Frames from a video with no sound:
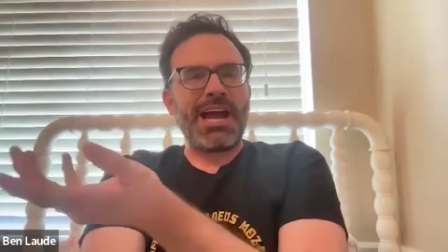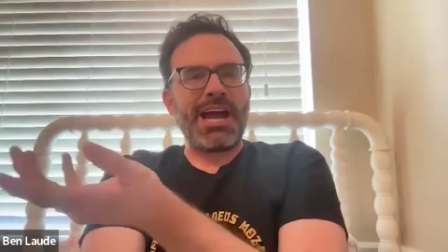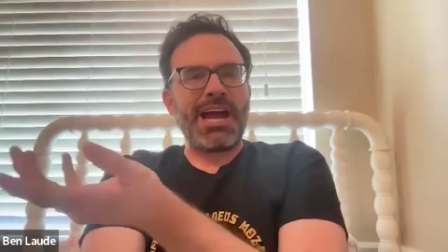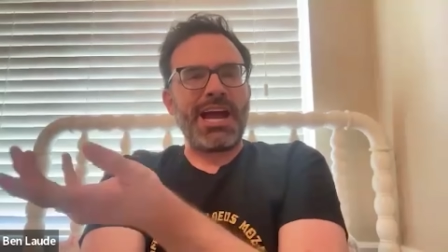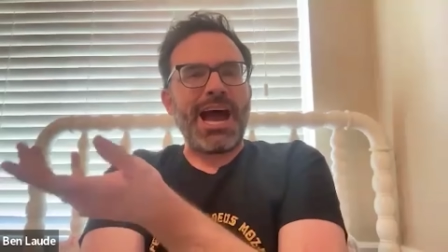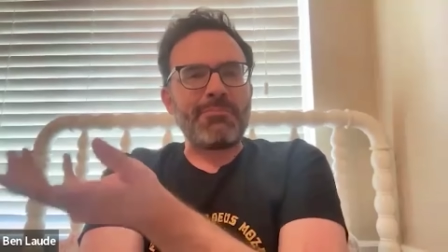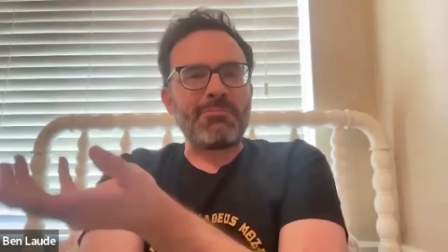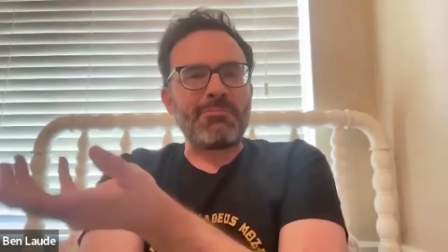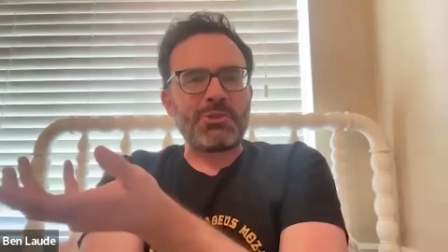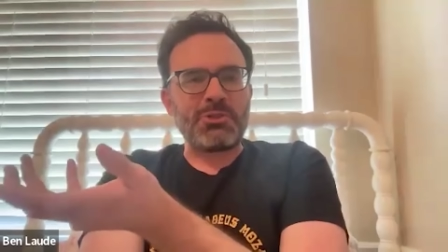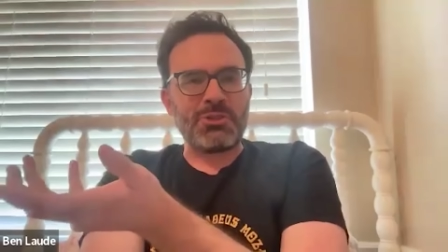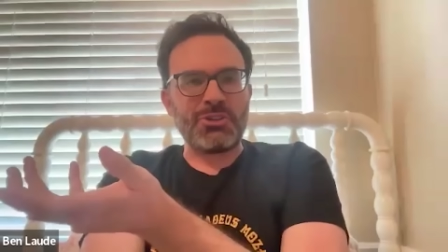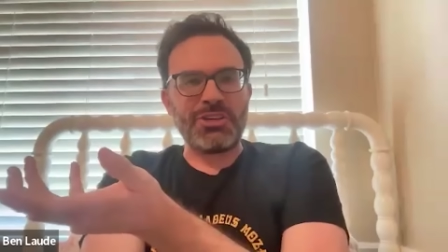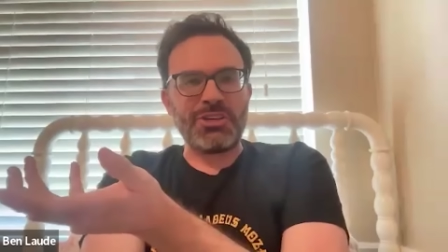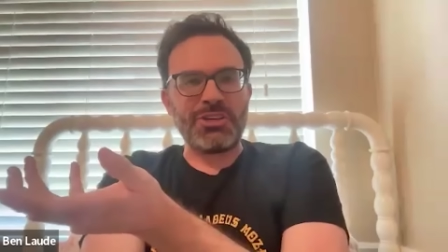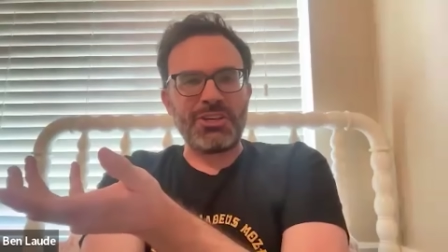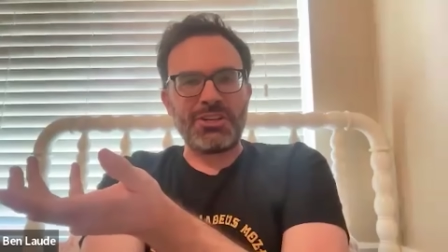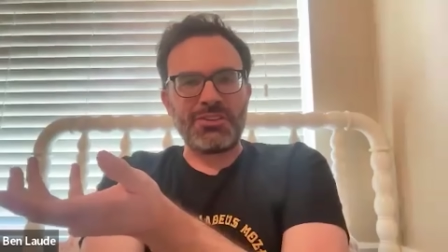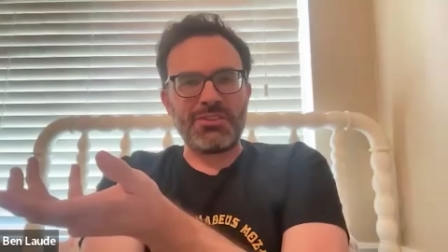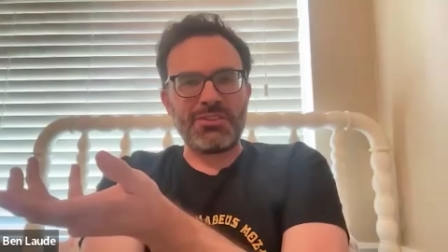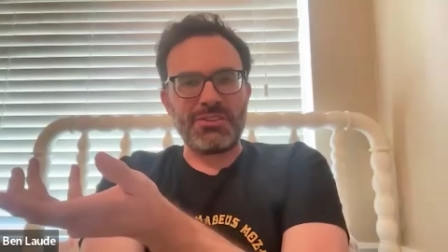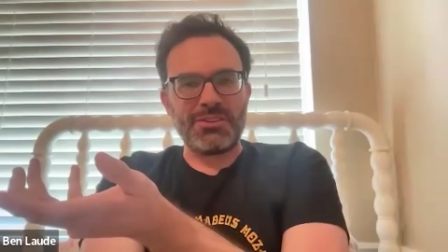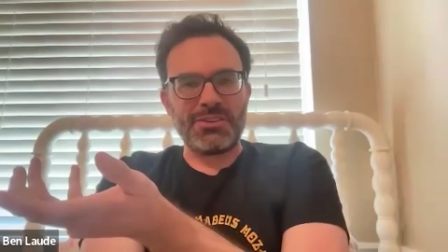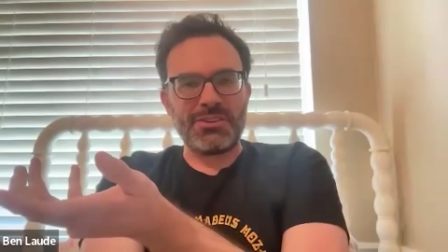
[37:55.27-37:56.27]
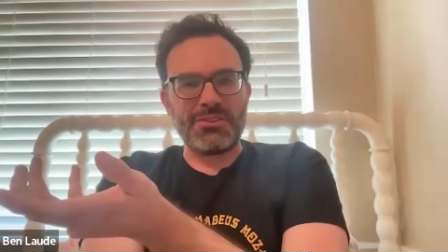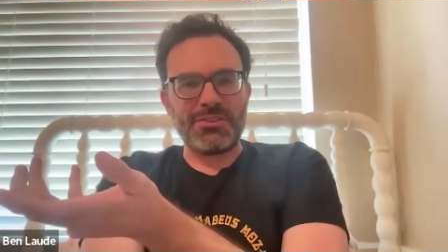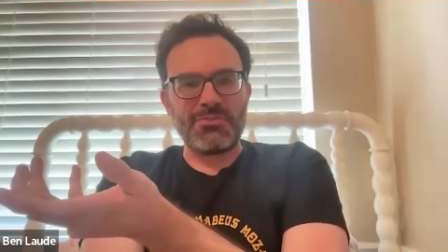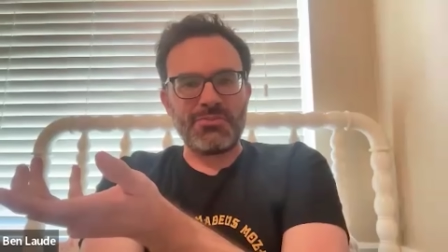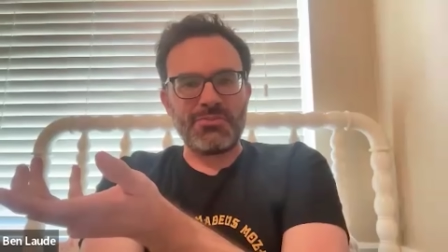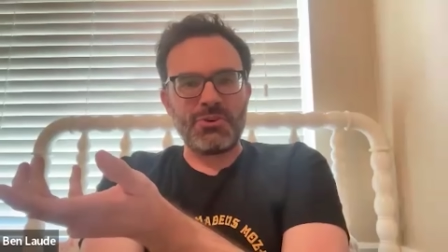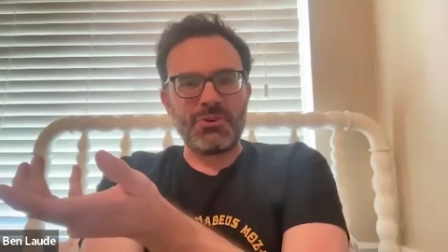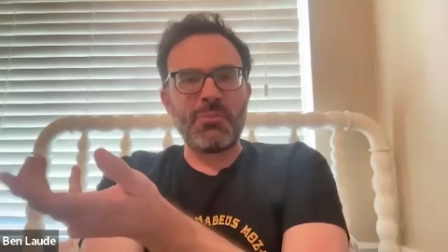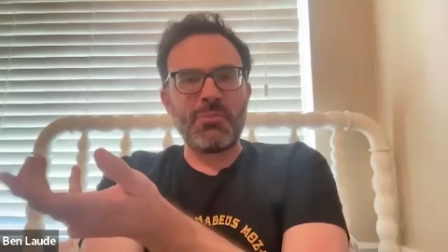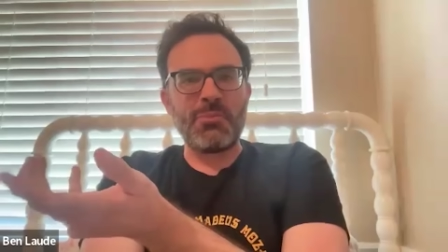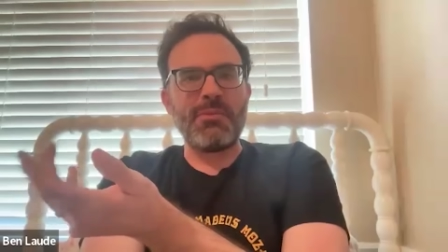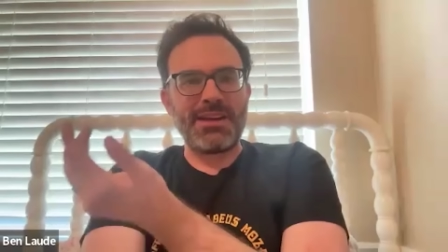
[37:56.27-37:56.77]
capturing the
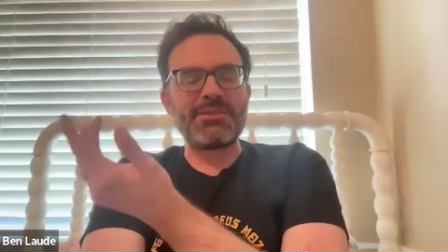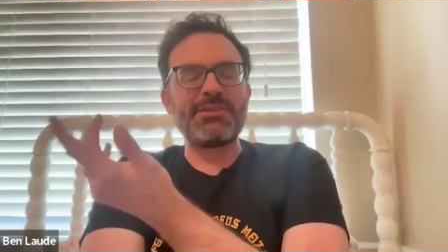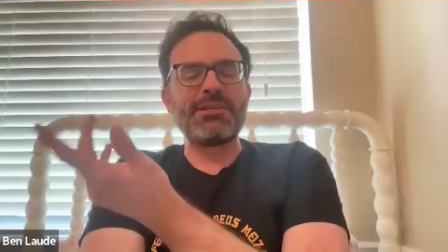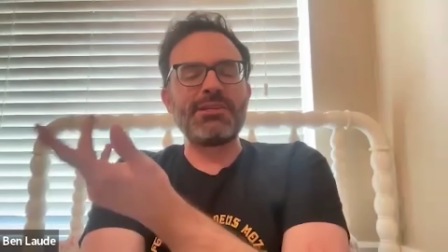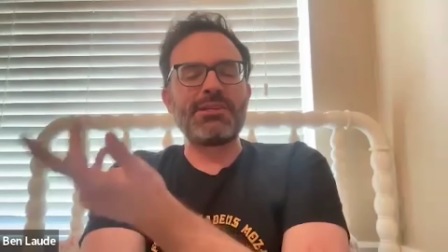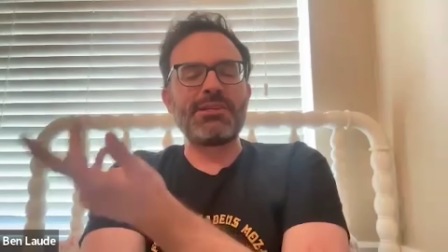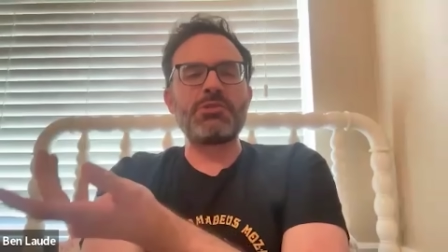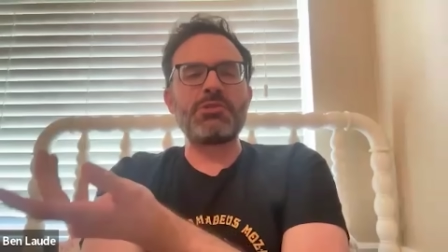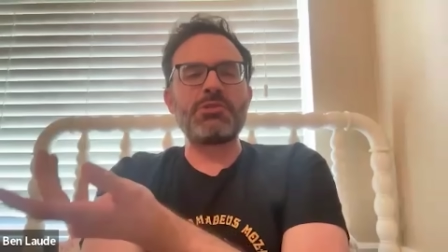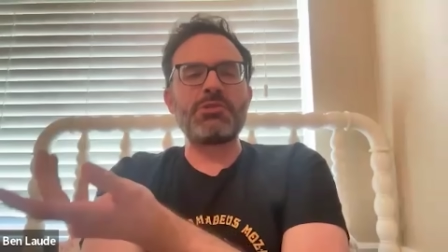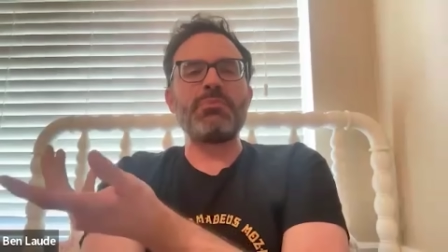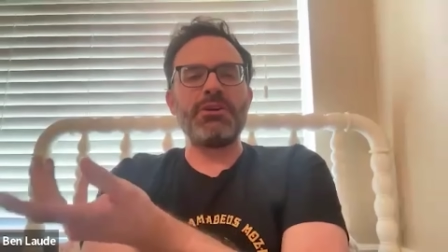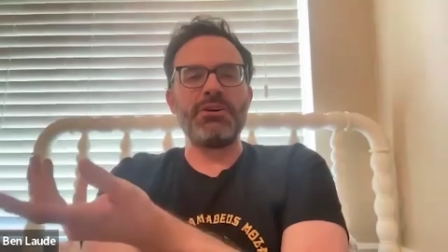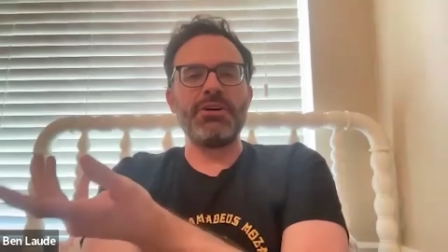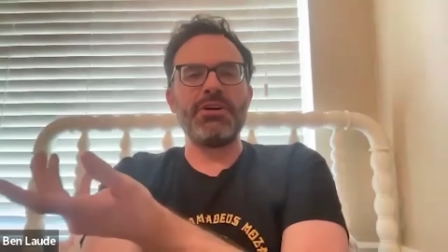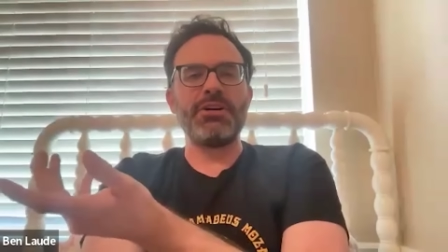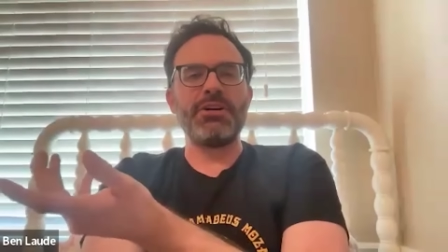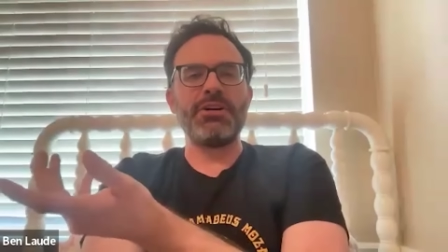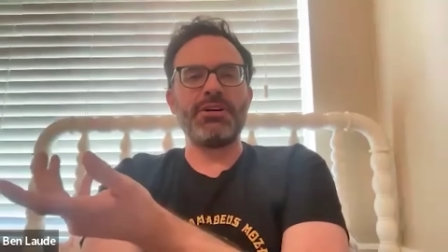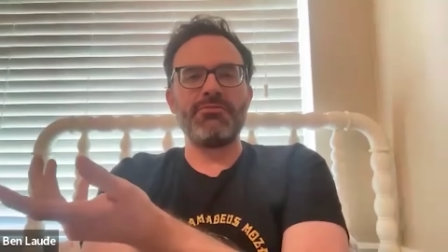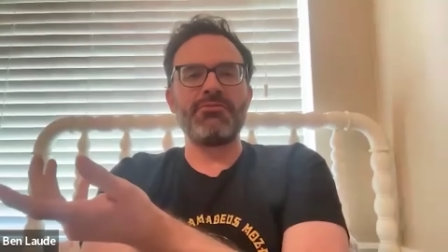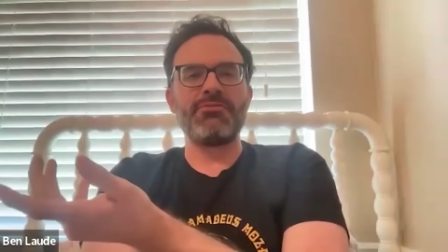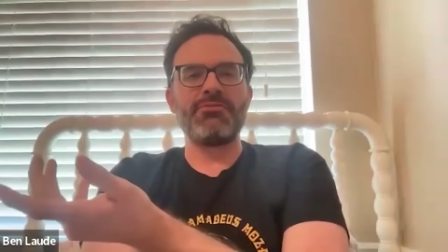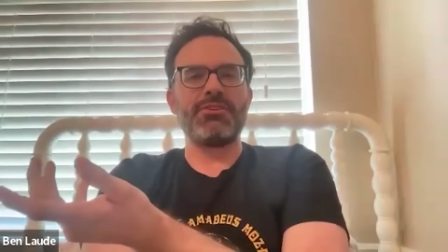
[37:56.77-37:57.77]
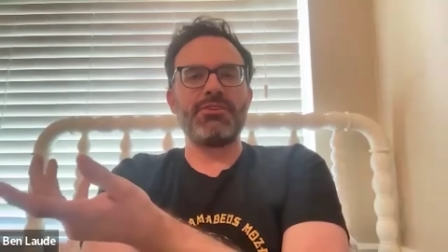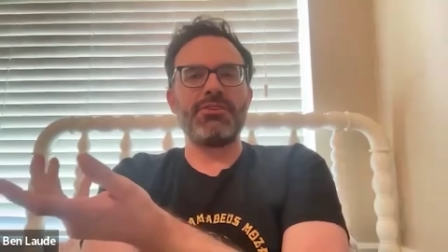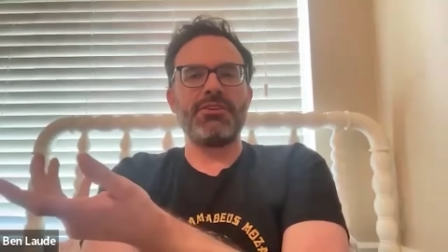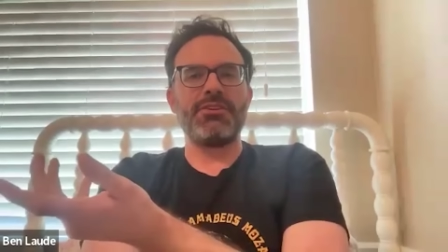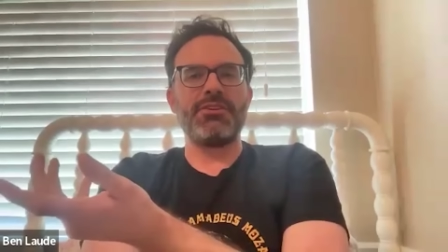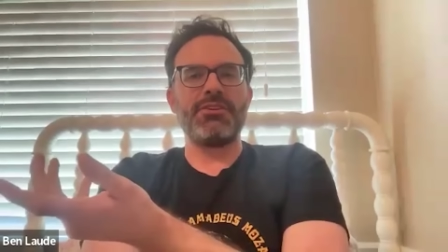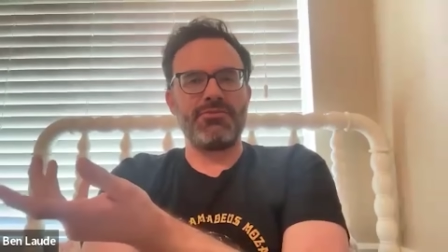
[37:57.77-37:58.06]
romantic spirit of